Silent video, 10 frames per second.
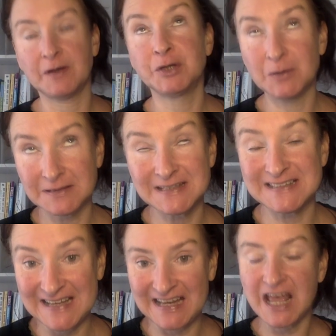units a
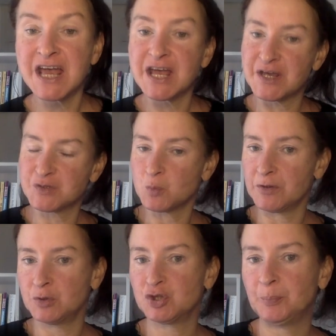day is what
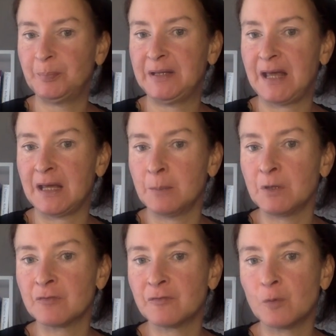you should be
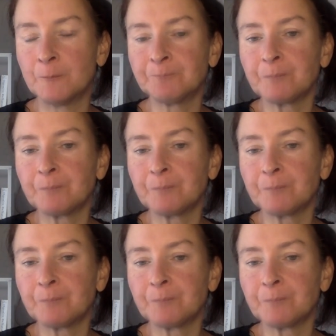aiming for.